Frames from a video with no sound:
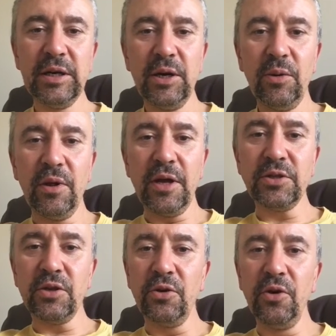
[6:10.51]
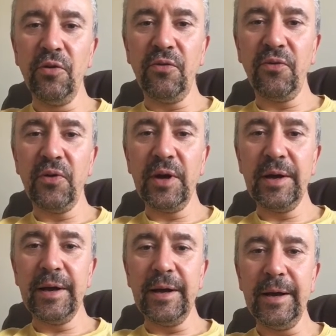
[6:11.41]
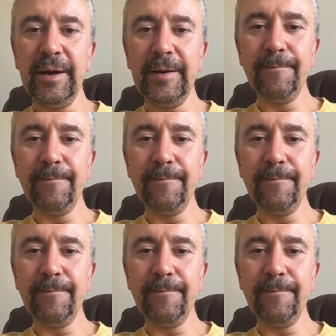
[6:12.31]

whether that's good enough. Uh,